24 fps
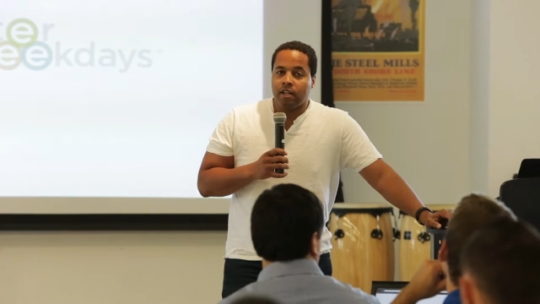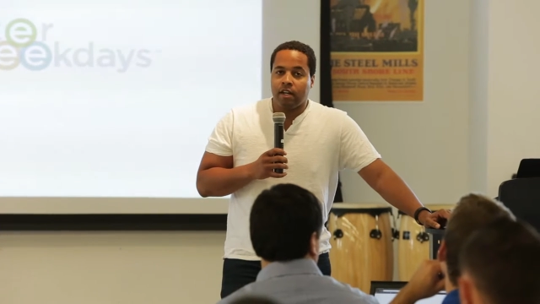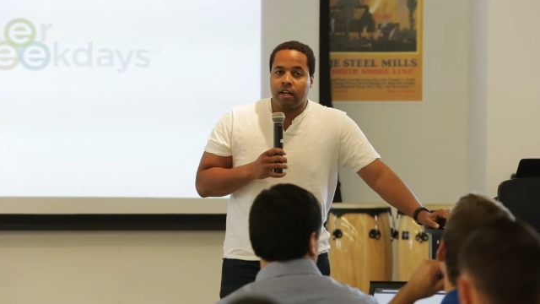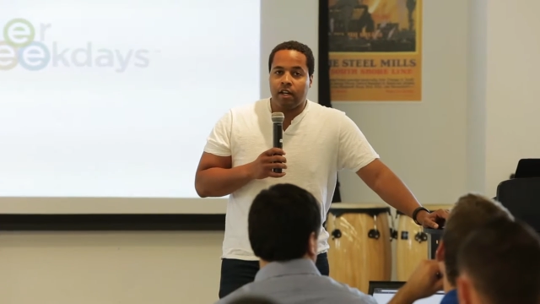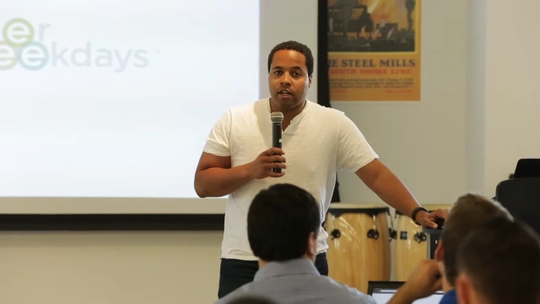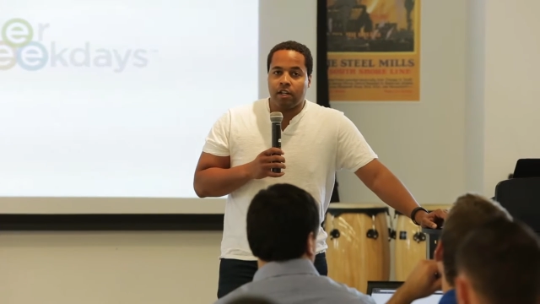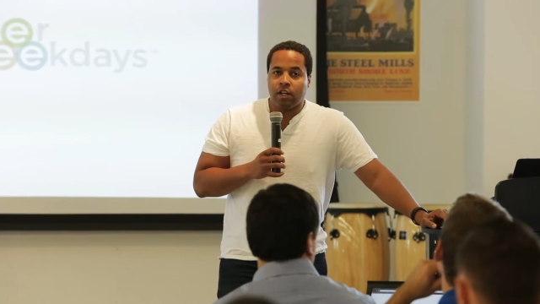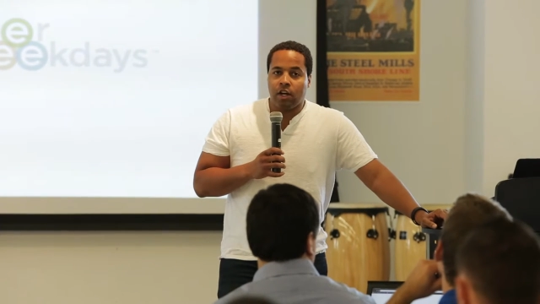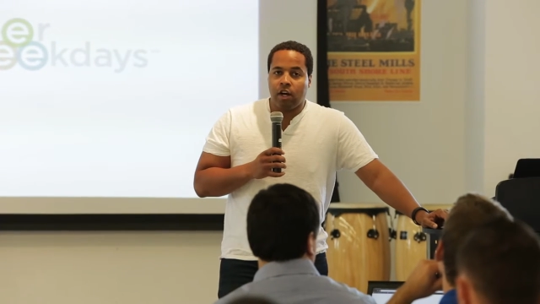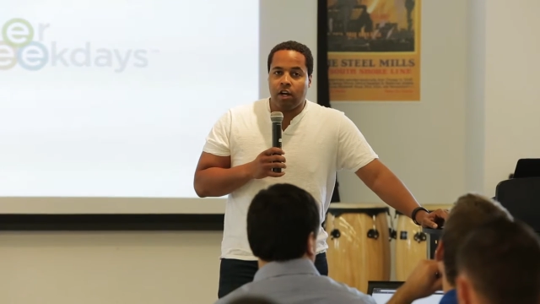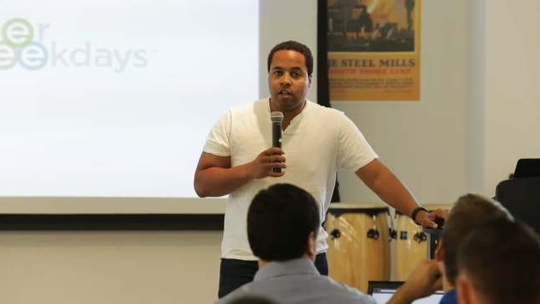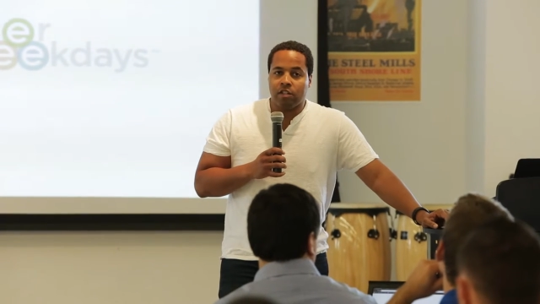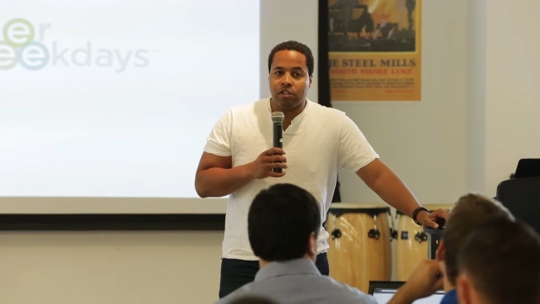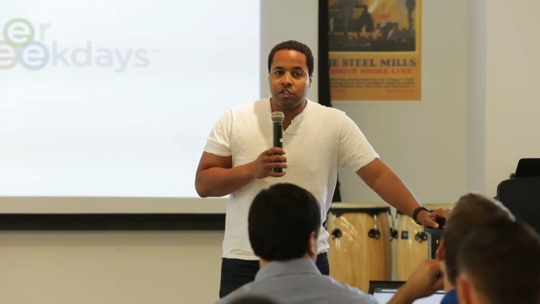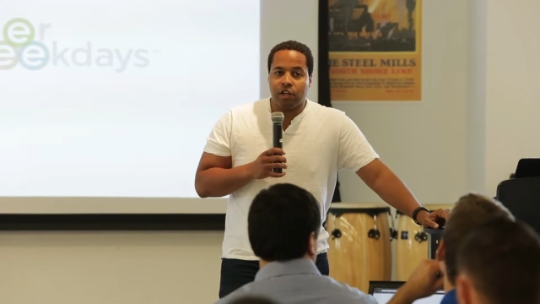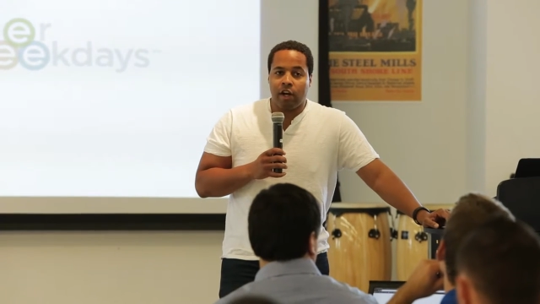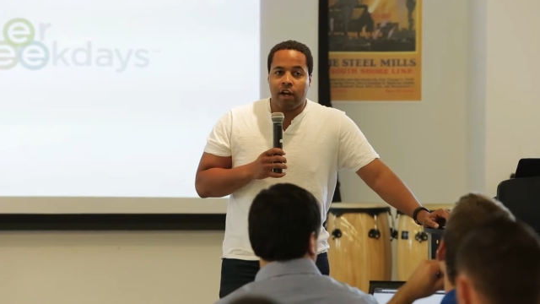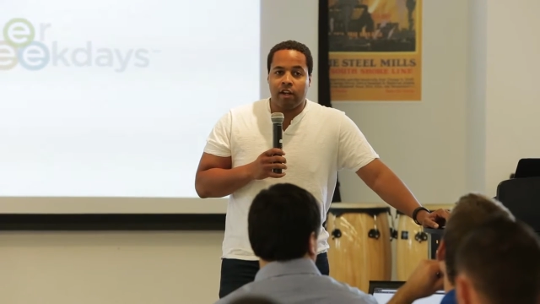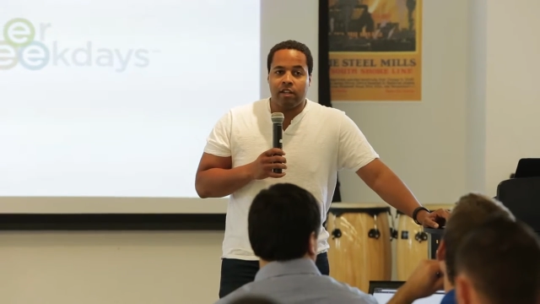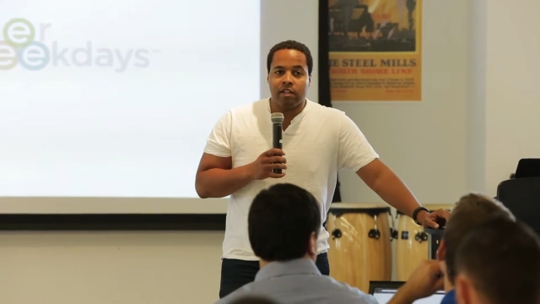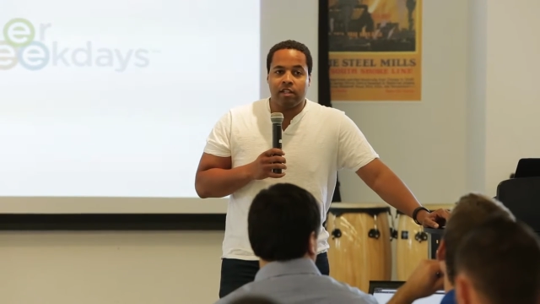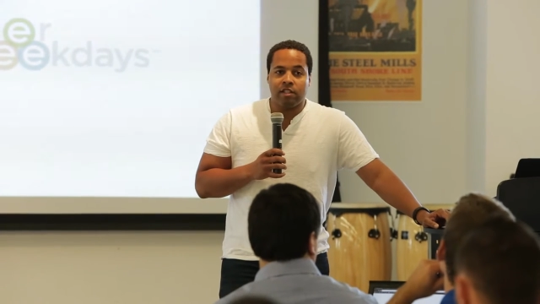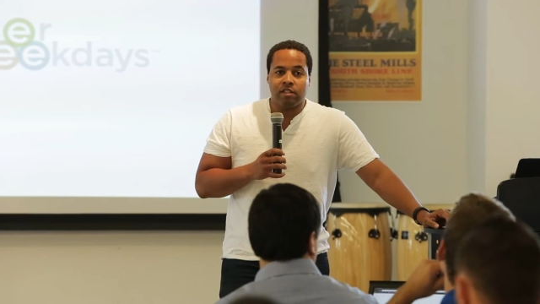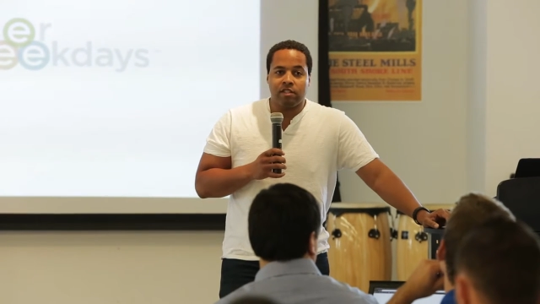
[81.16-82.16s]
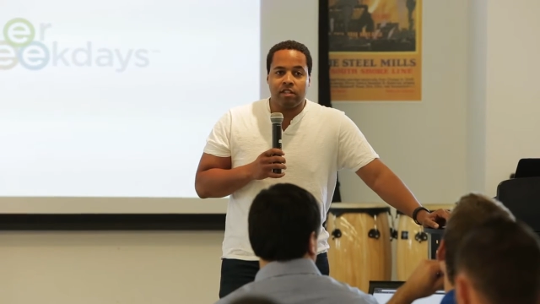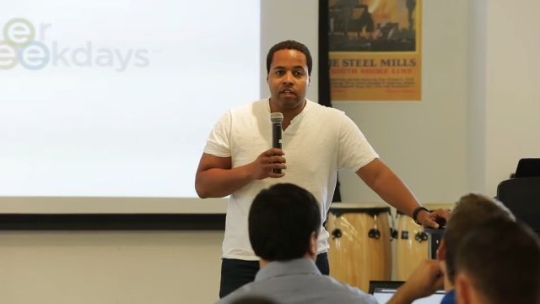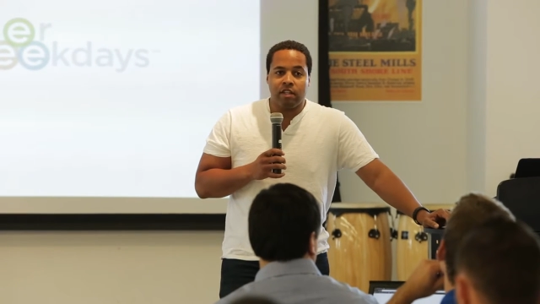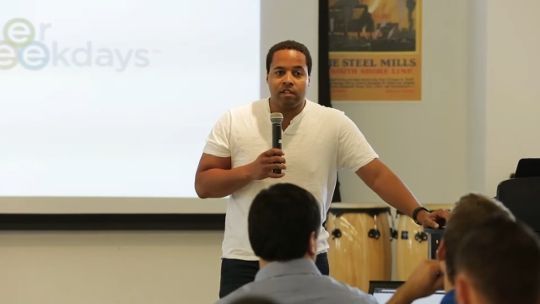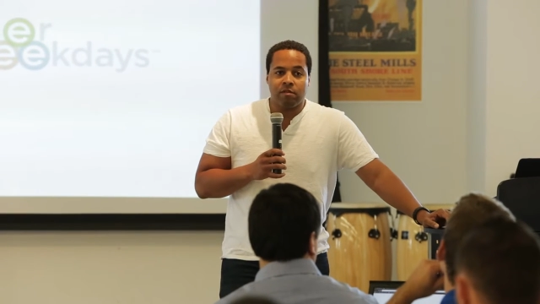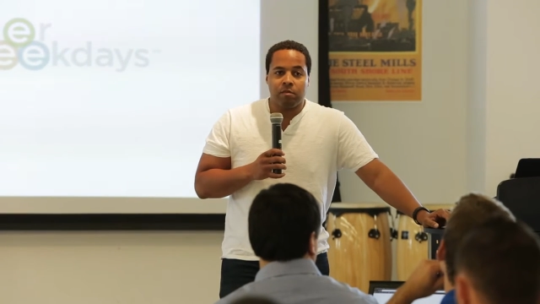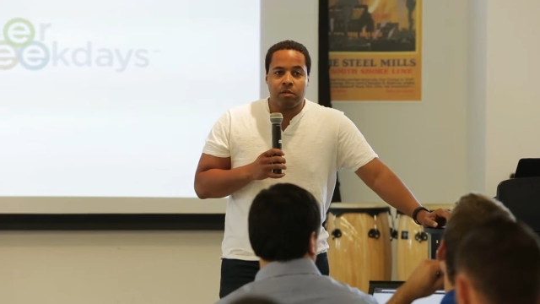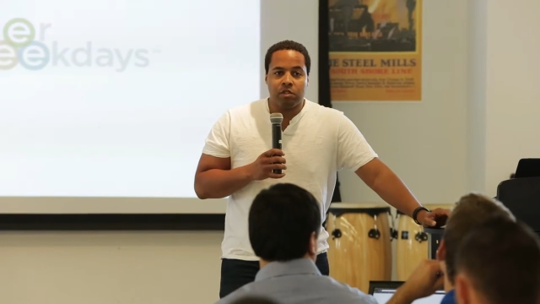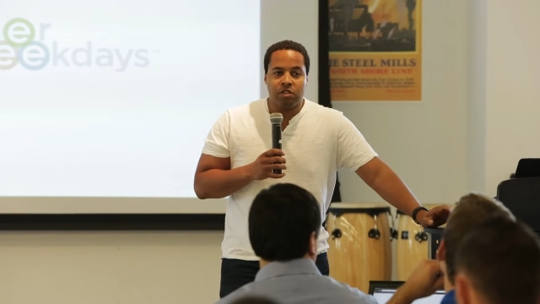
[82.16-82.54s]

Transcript: uh, called Darlington,